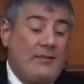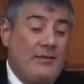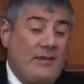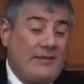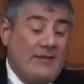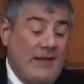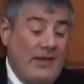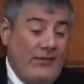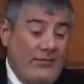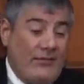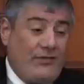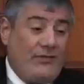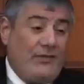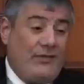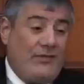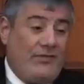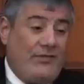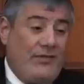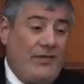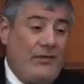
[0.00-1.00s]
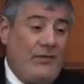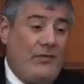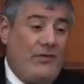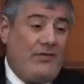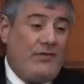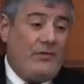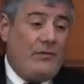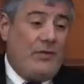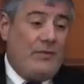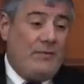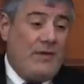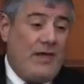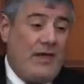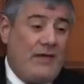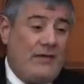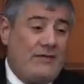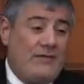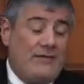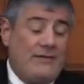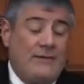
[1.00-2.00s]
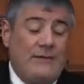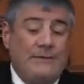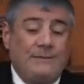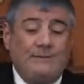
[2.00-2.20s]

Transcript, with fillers: But thanks to the series we made,